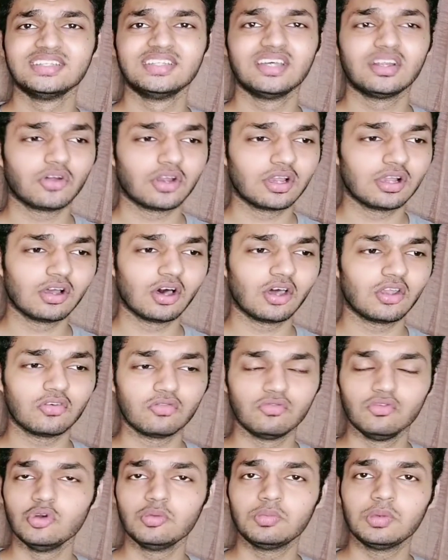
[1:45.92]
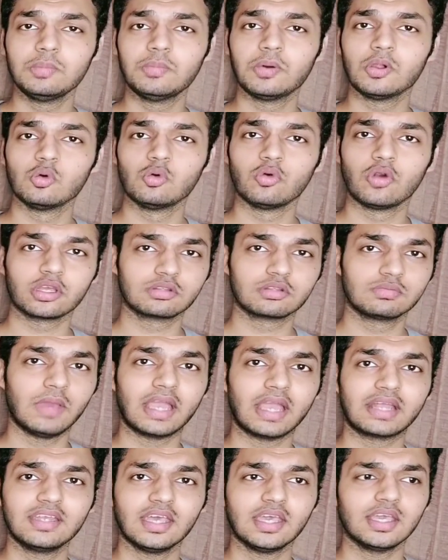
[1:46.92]
there are a lot of new people who were
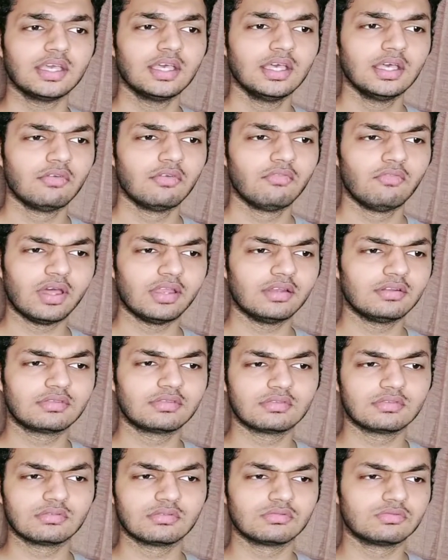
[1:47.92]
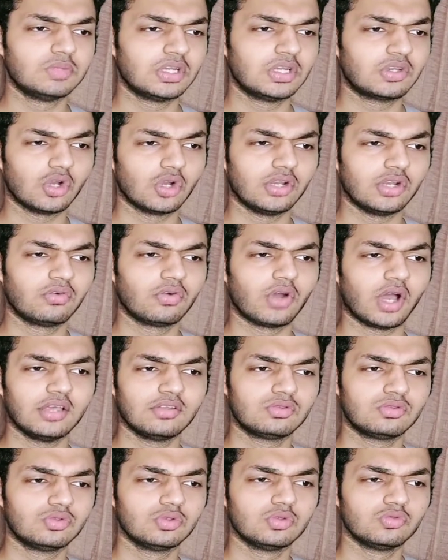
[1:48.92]
expecting when Bitcoin
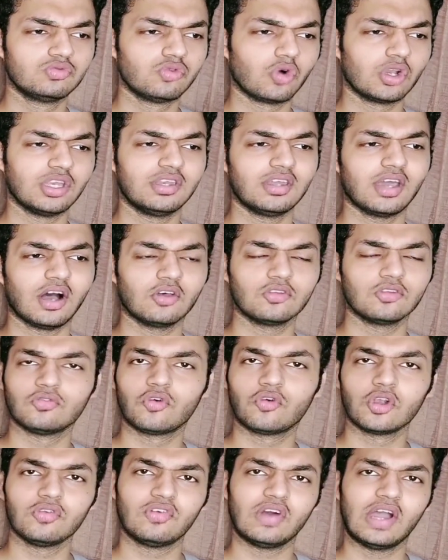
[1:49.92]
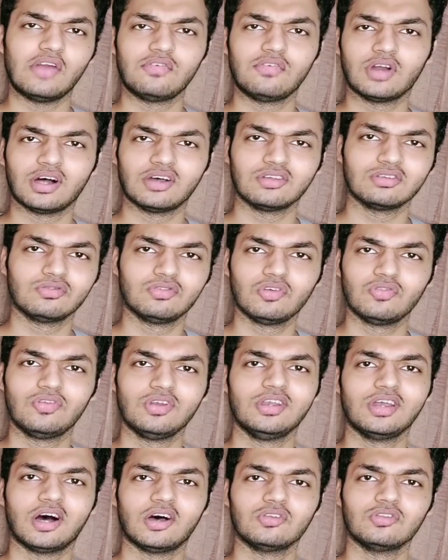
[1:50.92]
rise to 40,000, 45,000,
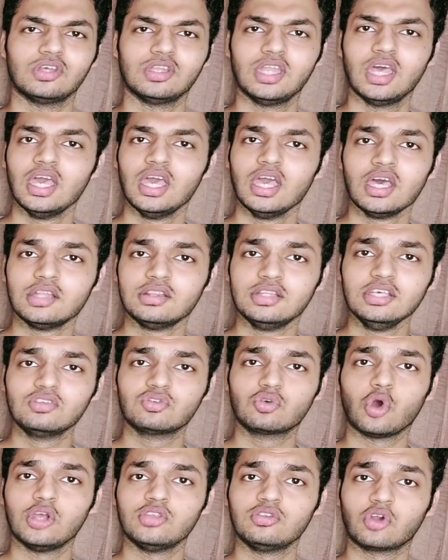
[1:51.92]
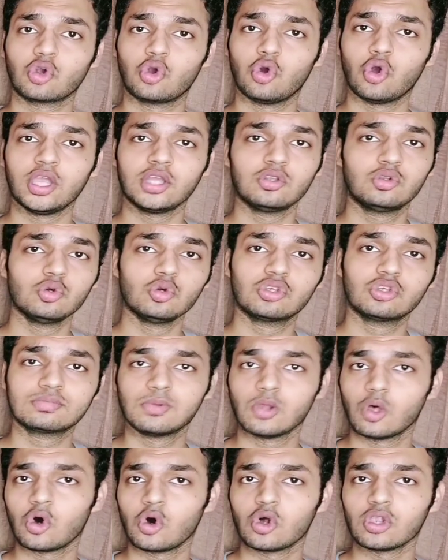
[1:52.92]
50,000, these coins are going to
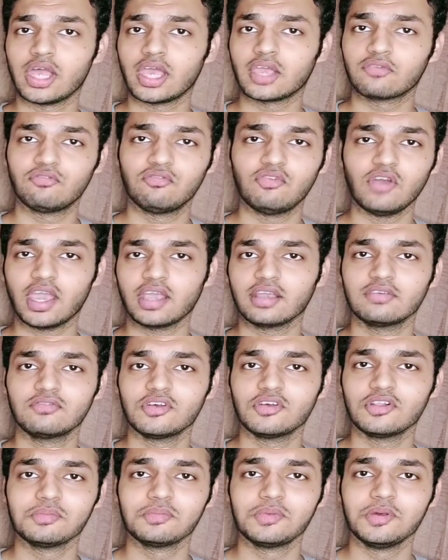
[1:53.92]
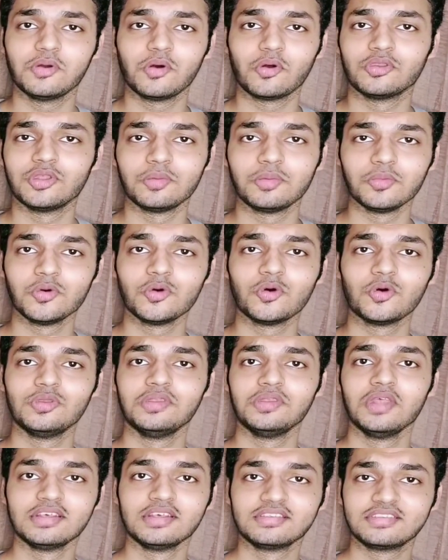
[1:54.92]
explode, like Feg will be on the
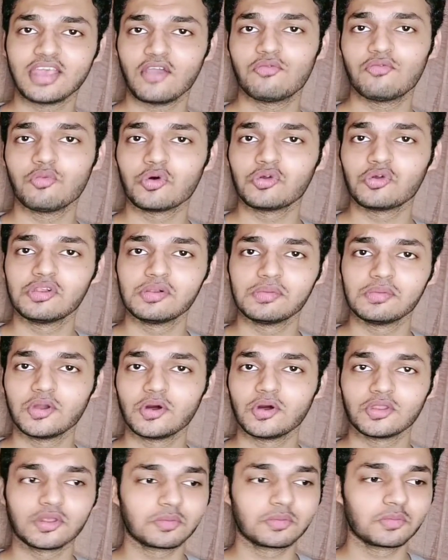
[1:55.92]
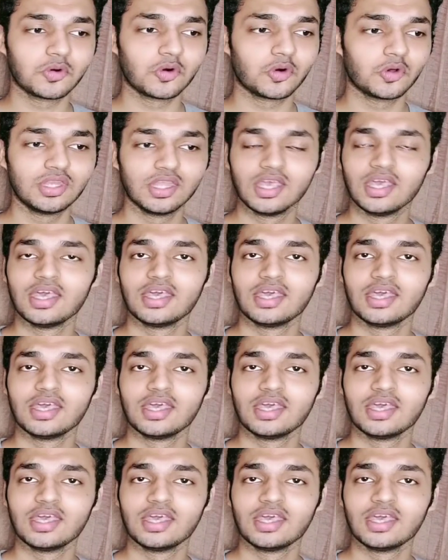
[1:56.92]
moon, SafeMoon will be on the moon,